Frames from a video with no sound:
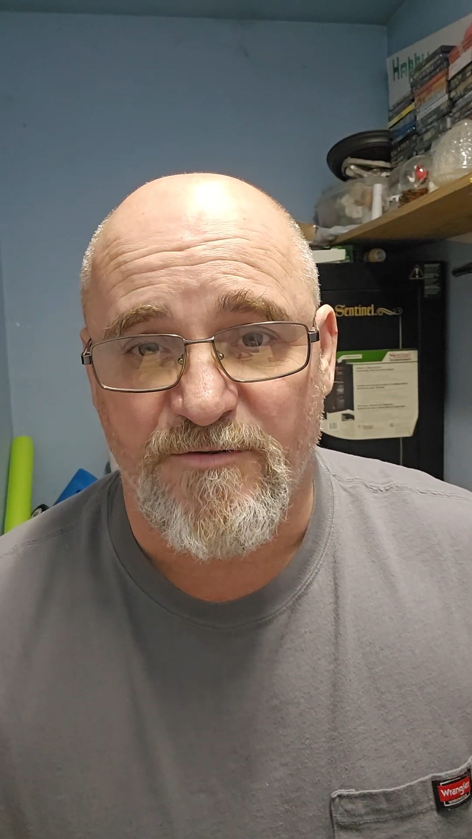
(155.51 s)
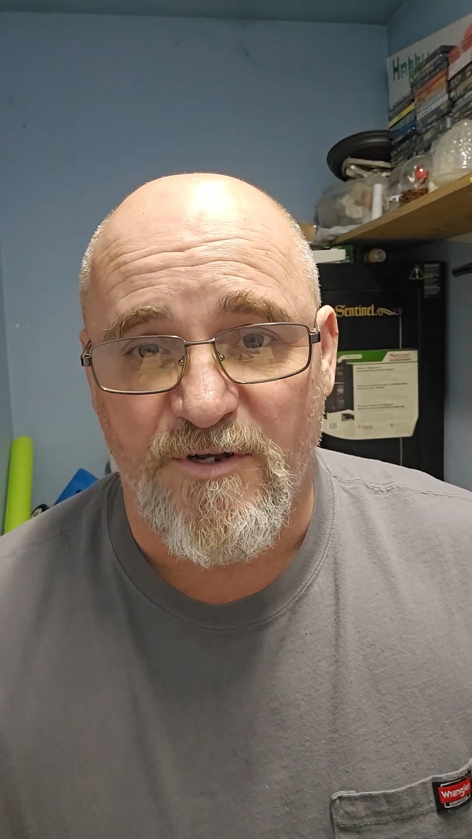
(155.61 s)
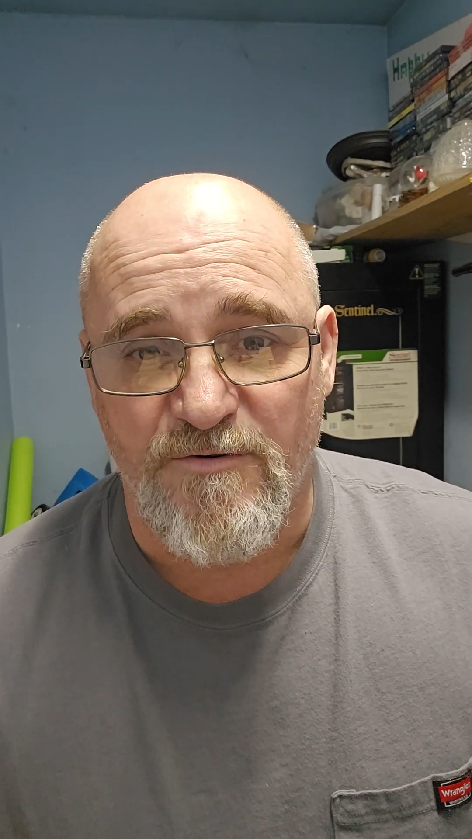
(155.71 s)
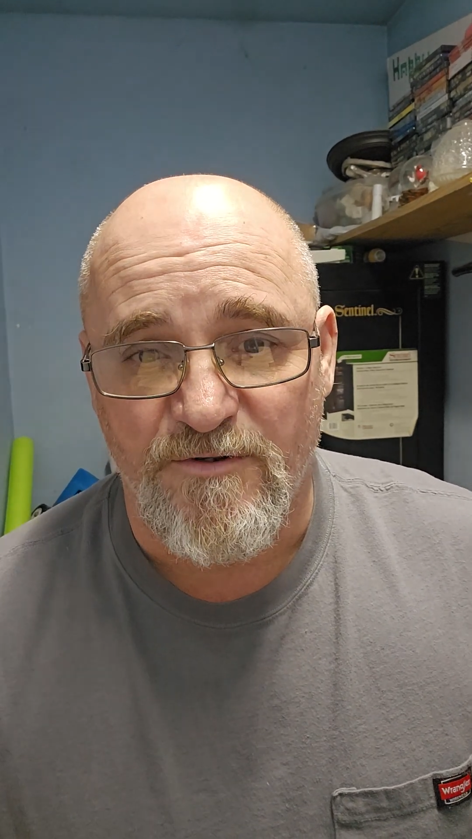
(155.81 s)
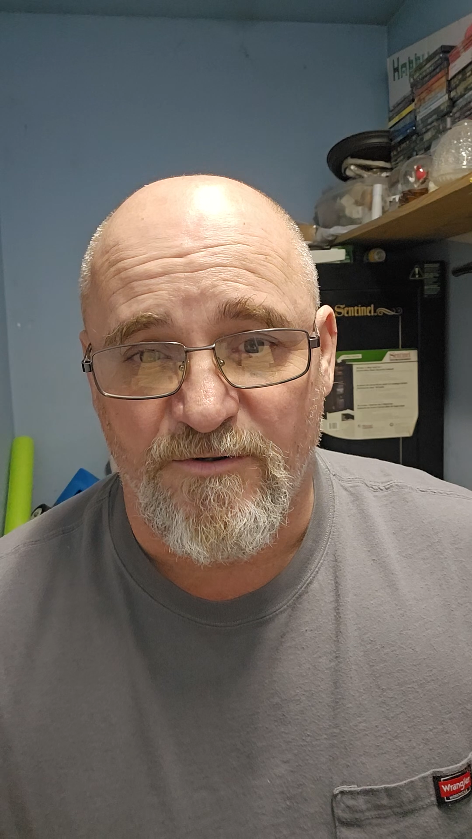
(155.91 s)

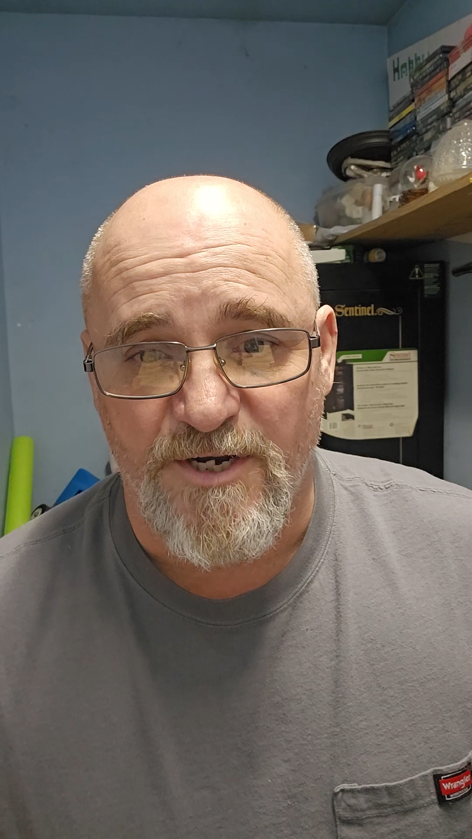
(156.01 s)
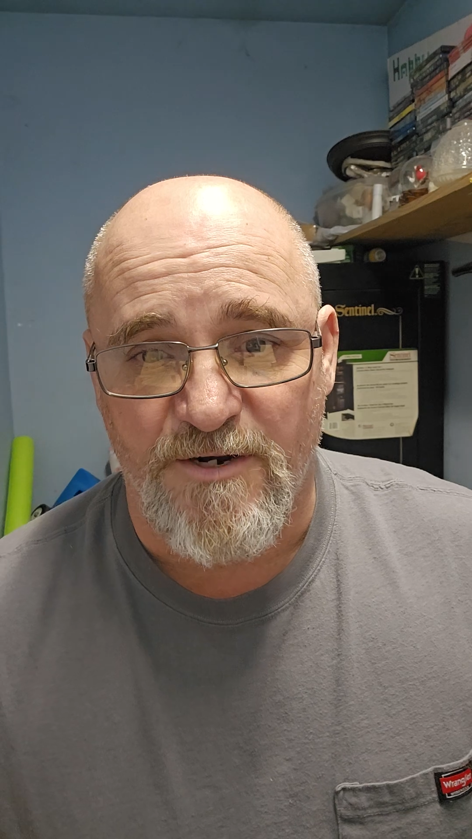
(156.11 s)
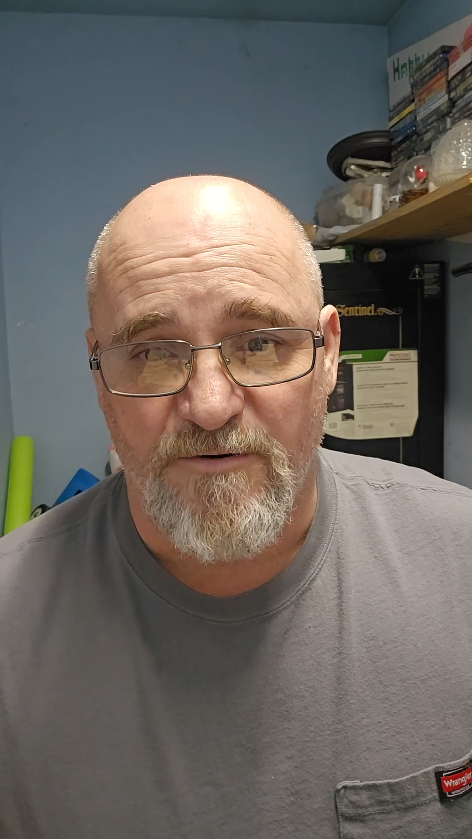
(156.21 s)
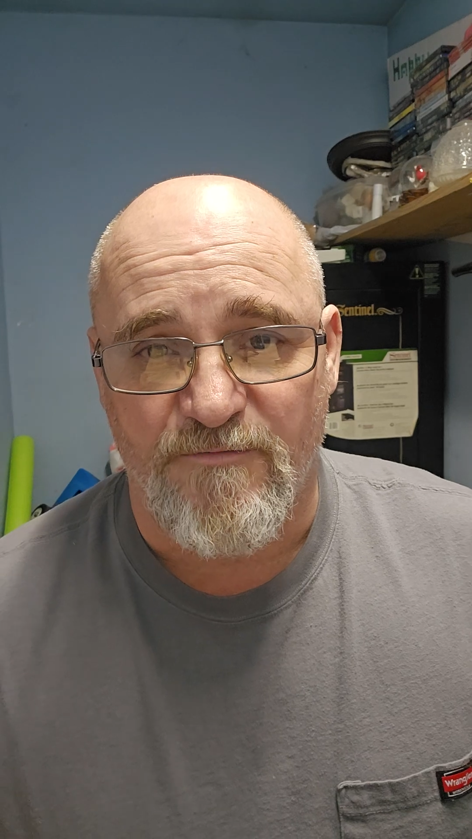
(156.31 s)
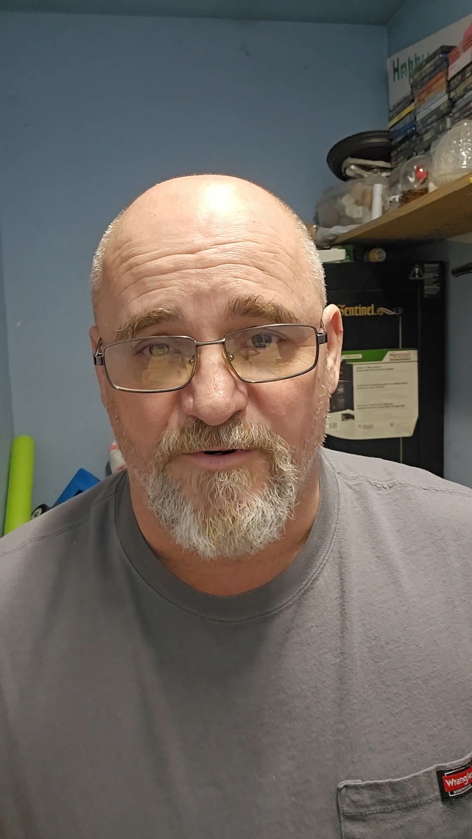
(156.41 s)

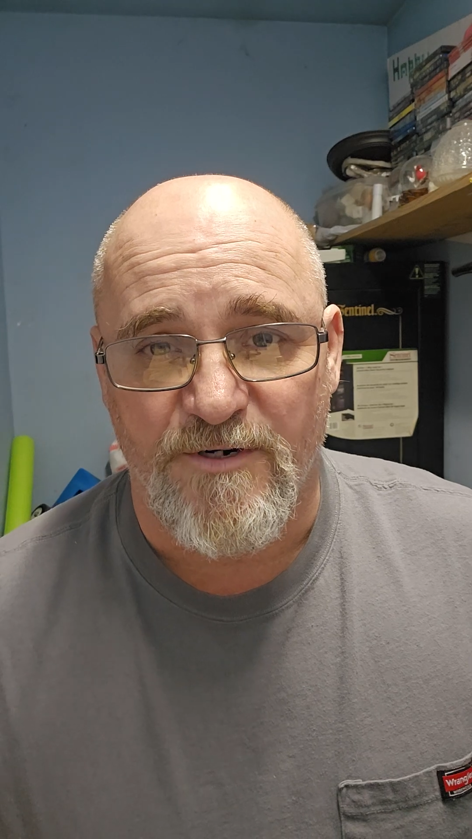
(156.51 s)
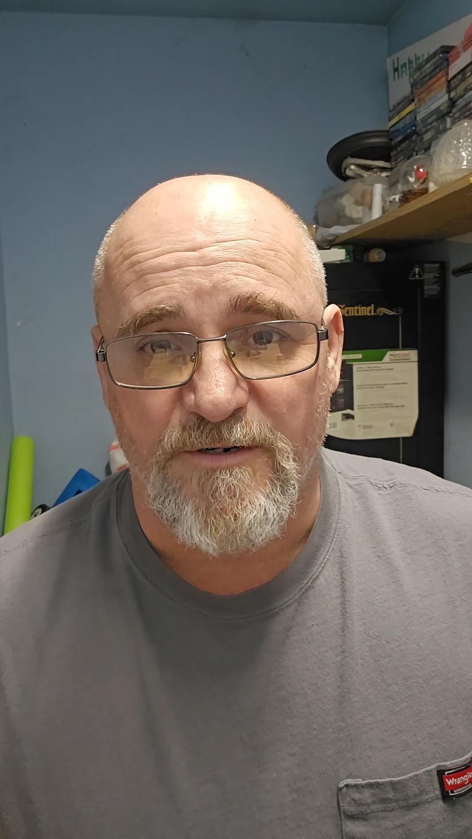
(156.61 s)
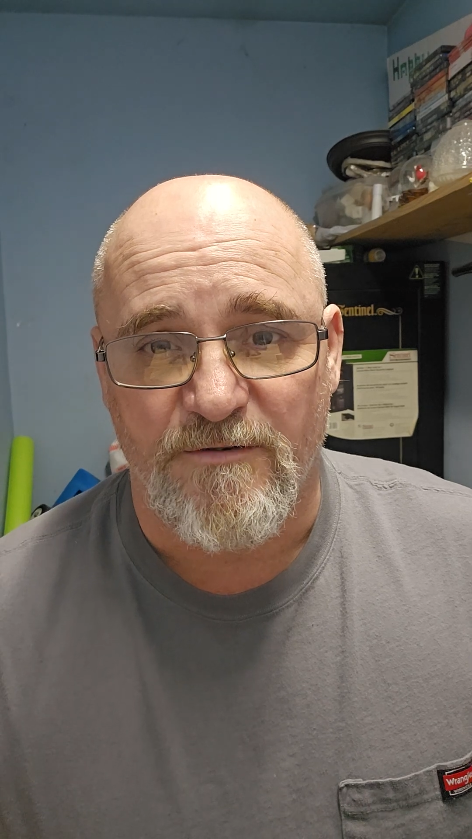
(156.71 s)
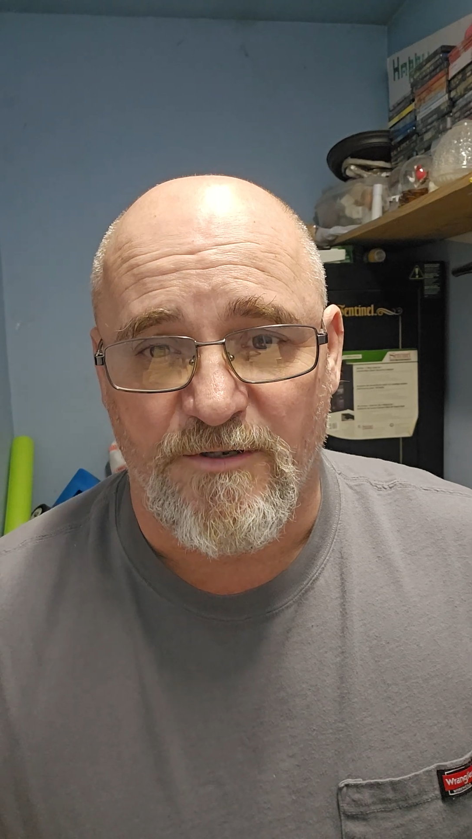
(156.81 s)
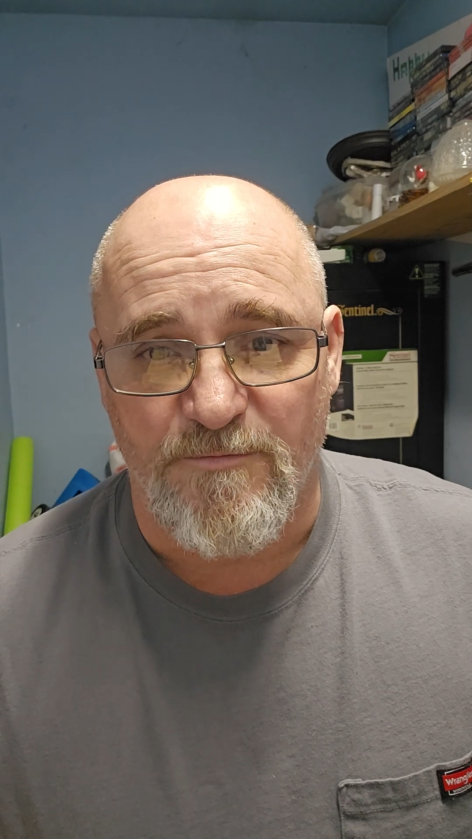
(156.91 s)
locally over in
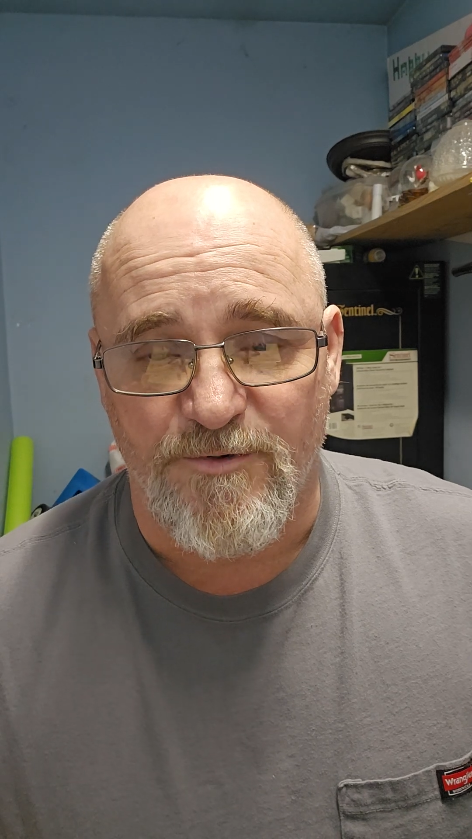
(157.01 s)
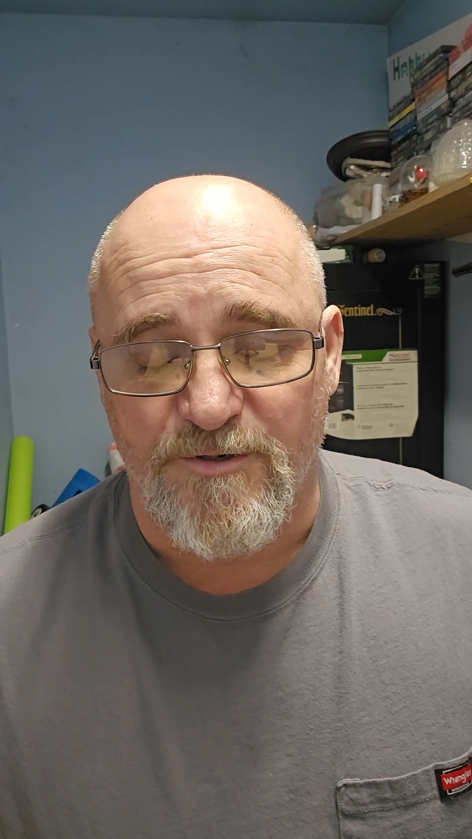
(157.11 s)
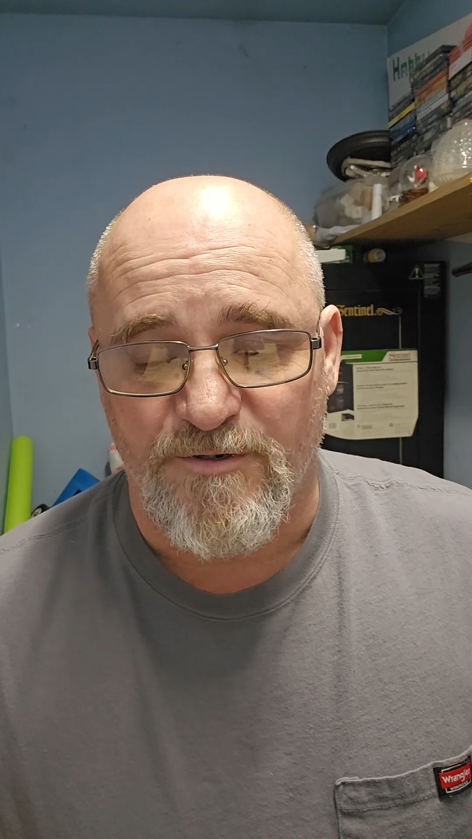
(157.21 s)
Columbus,